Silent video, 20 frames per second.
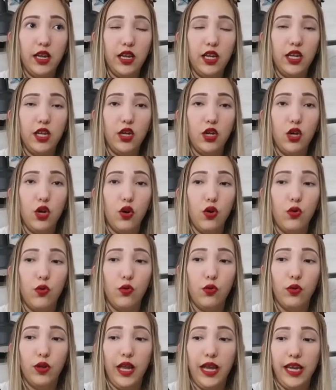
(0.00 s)
you know,
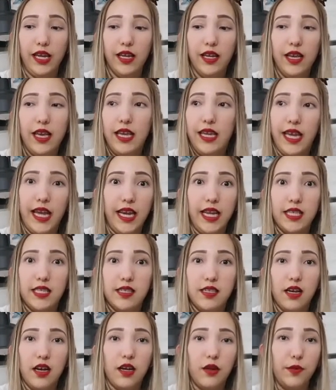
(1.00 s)
like getting
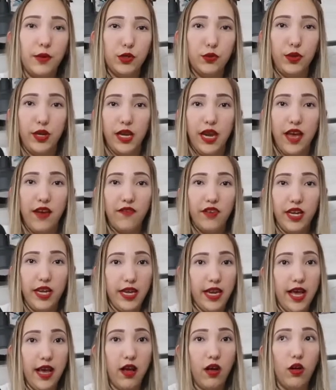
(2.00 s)
stuck between heaven and
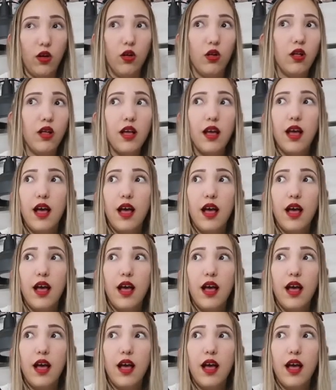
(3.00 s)
hell.